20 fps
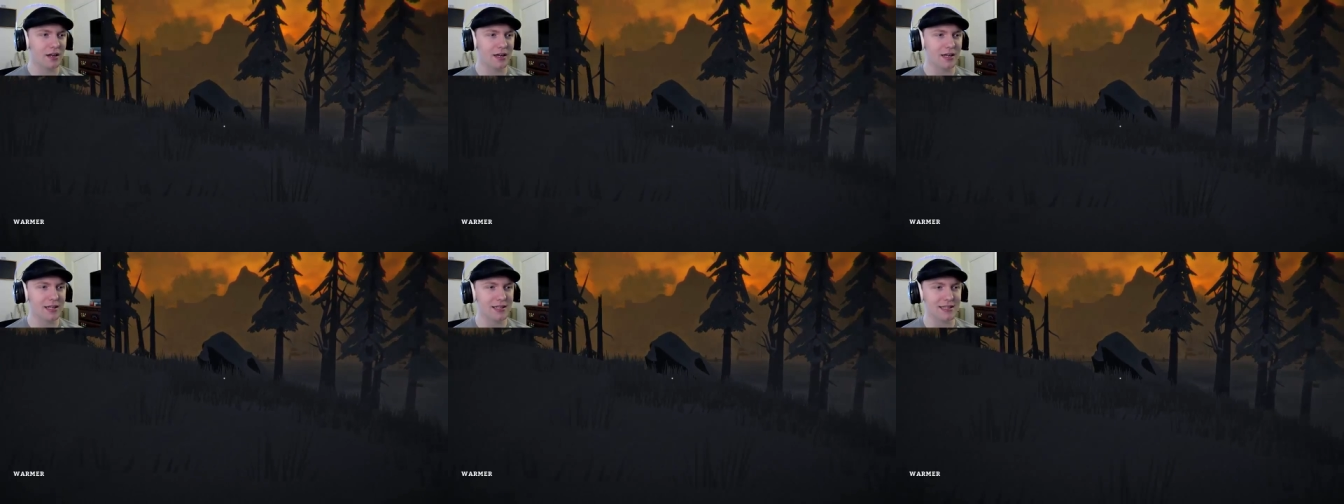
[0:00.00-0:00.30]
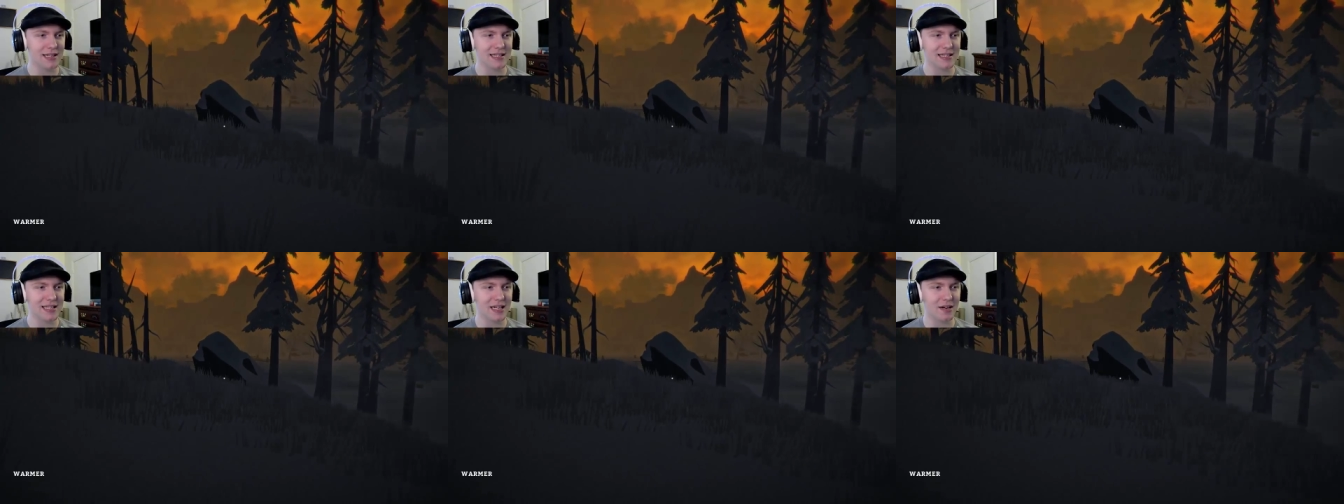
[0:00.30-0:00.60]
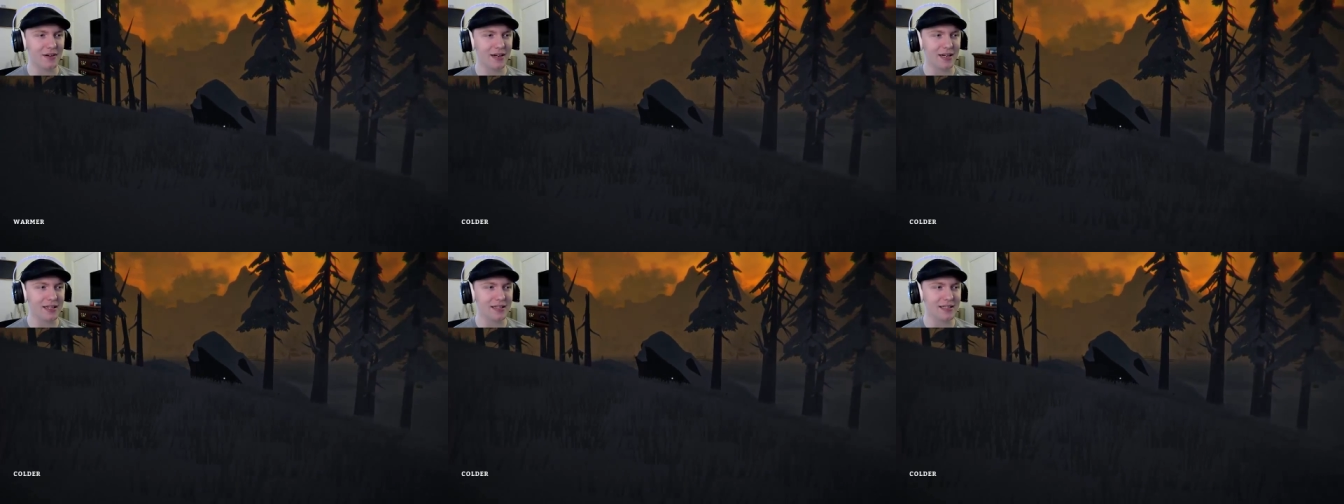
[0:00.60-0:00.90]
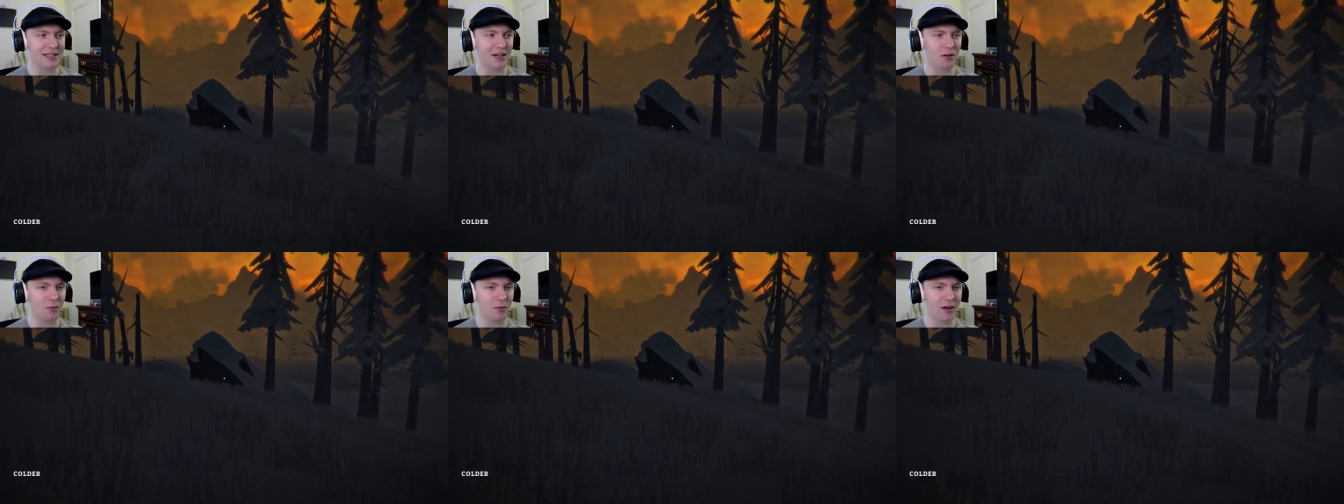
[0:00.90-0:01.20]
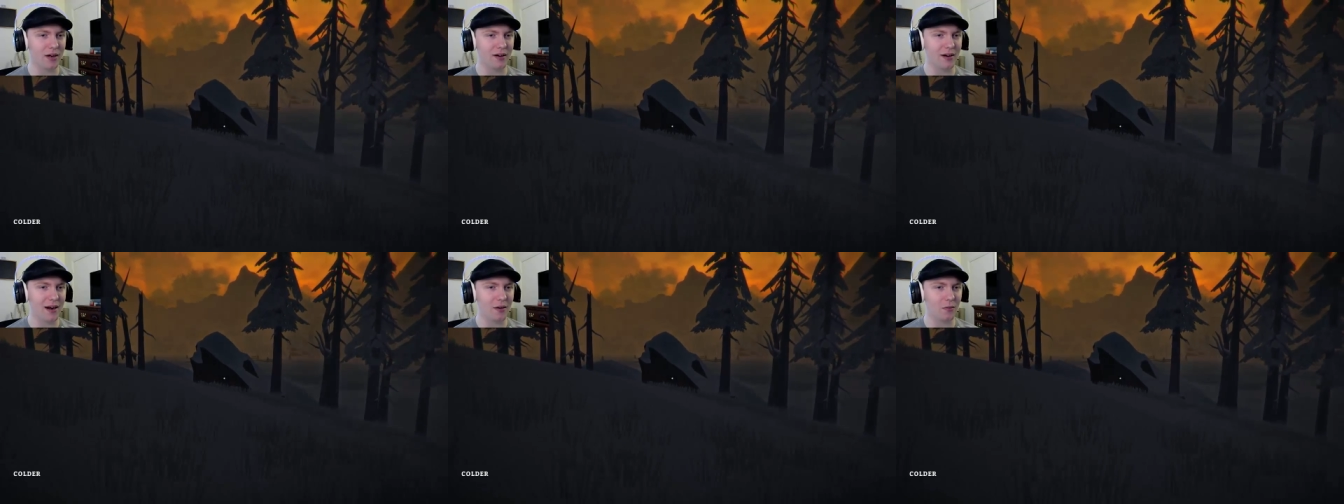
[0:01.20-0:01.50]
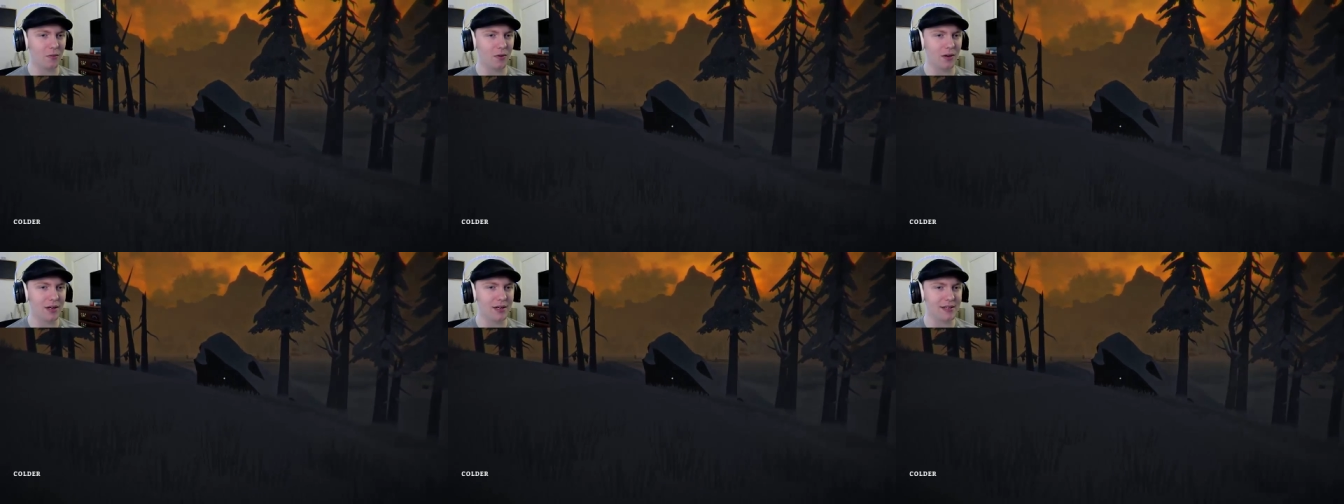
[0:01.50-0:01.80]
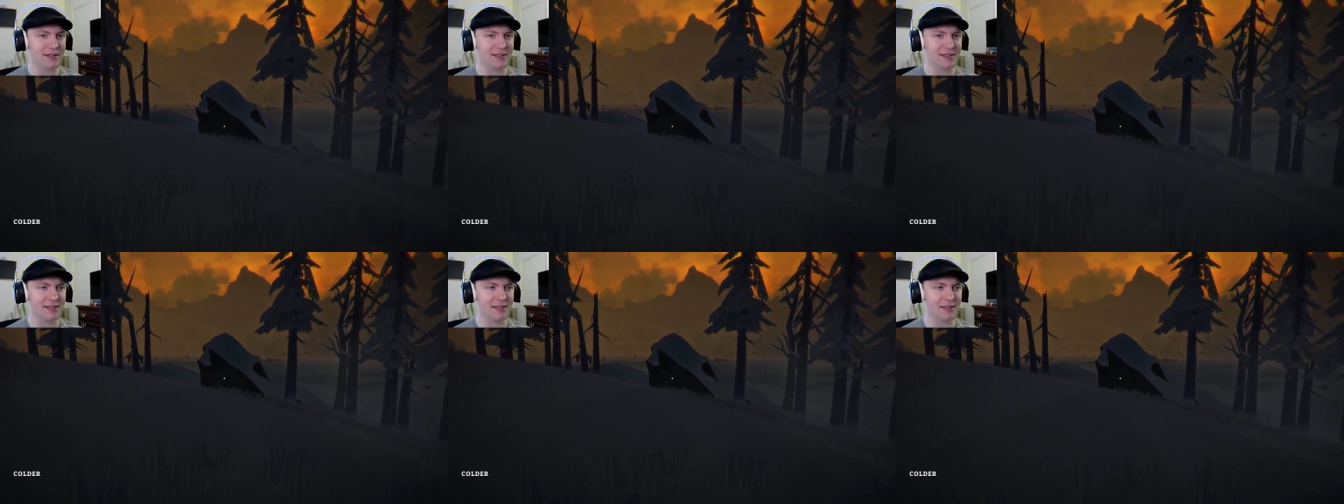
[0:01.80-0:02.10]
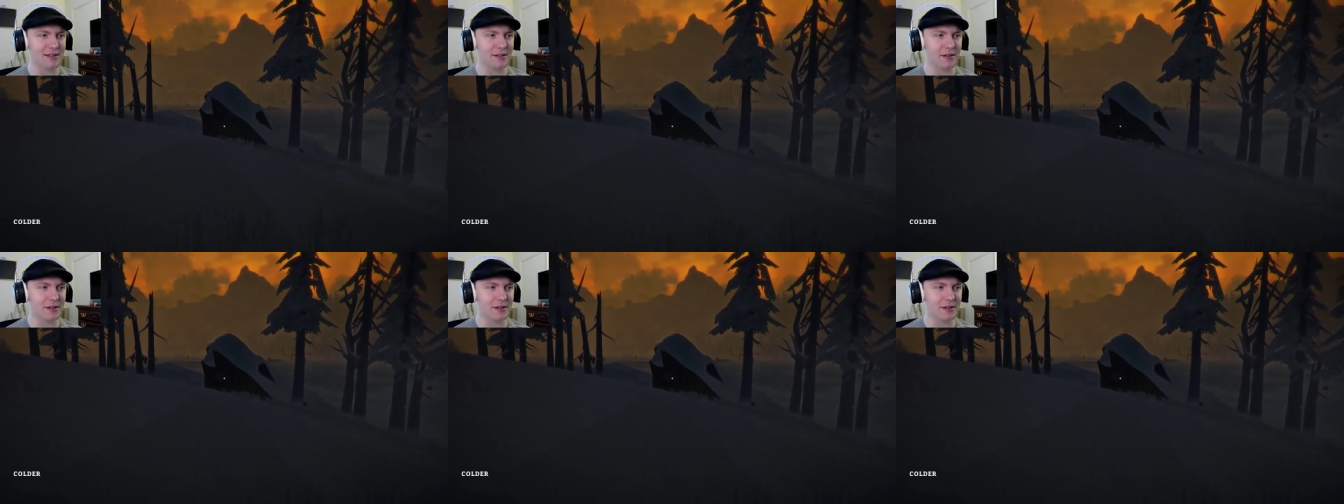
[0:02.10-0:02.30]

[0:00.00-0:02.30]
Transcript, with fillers: Cause that's how I can tell where I was.